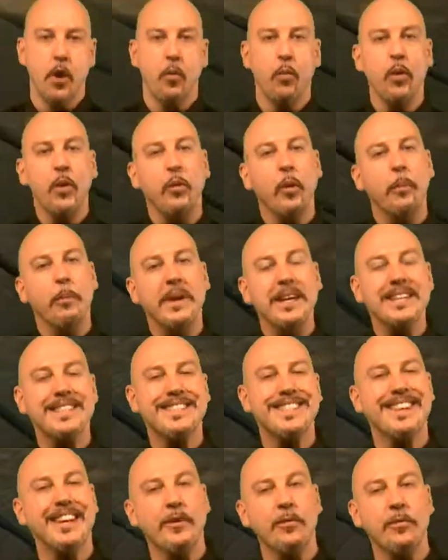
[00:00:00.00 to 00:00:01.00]
we will mist
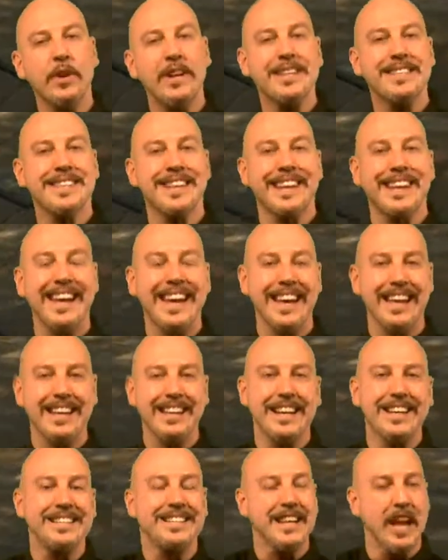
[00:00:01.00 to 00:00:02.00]
and rinse again
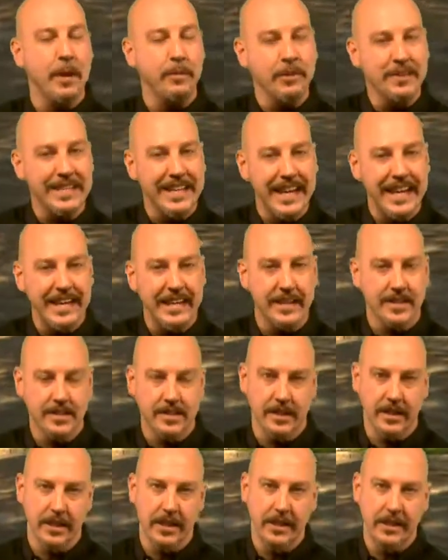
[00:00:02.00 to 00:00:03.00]

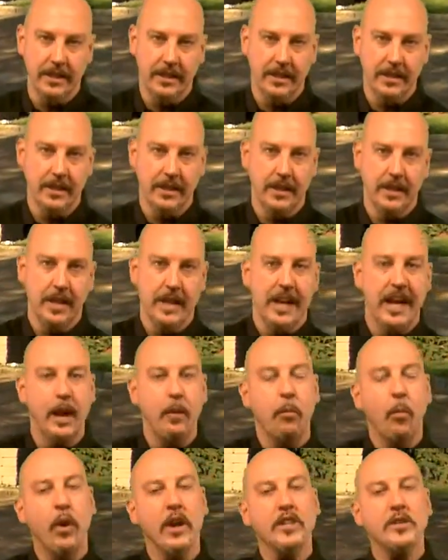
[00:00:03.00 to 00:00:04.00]
simultaneously,
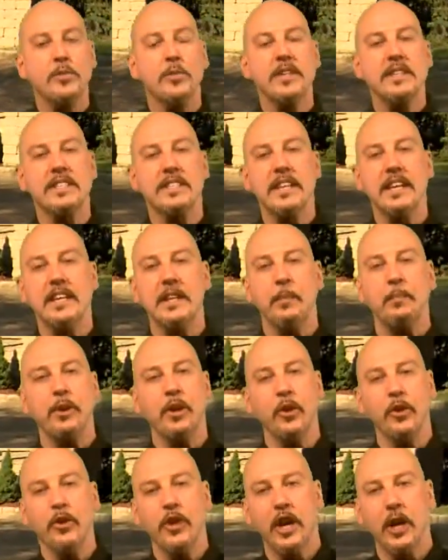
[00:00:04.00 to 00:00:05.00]
and once we see the
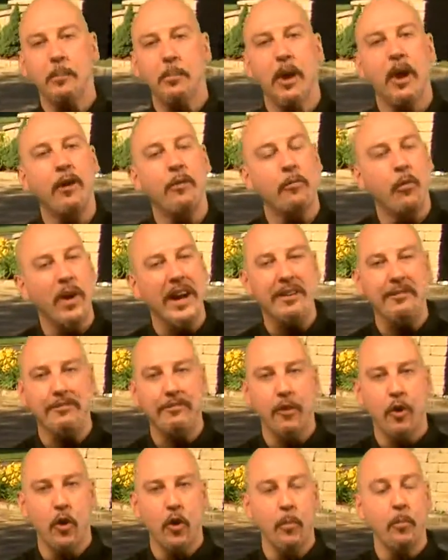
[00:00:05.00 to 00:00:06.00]
buildup of white
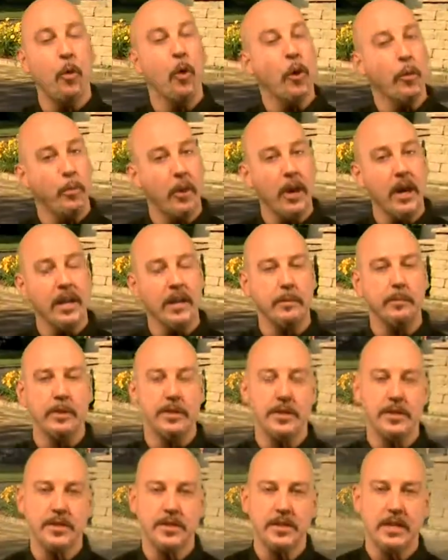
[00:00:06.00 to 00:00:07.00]
foam or
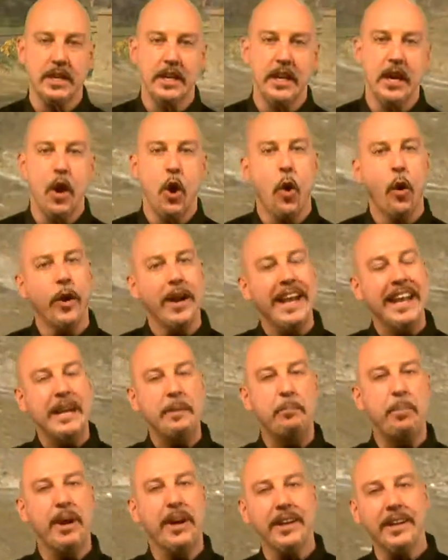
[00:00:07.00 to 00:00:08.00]
polymers or any
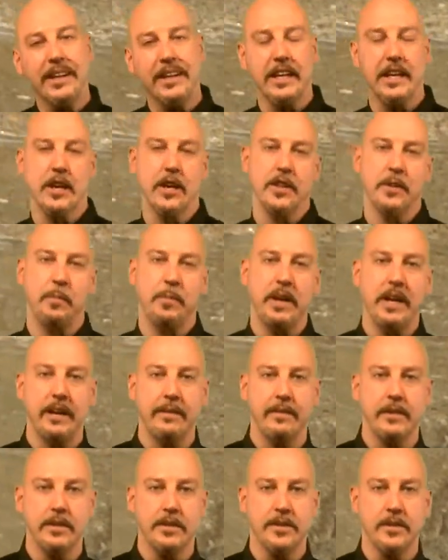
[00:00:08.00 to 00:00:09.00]
puddling on the
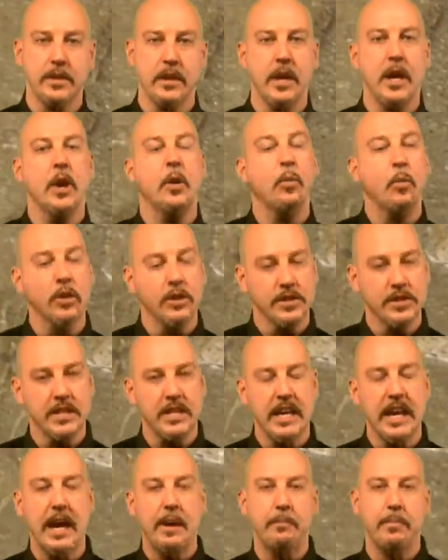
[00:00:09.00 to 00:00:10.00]
pavers, we'll
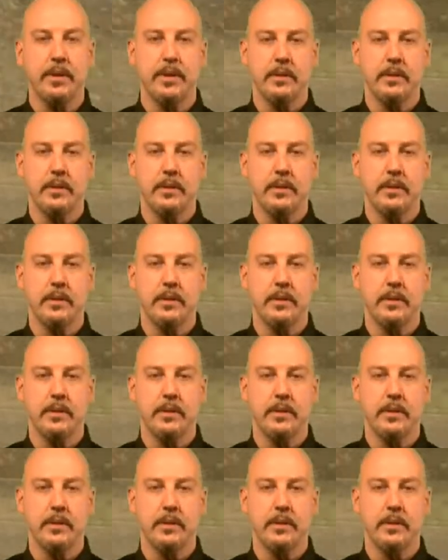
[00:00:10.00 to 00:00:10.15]
stop.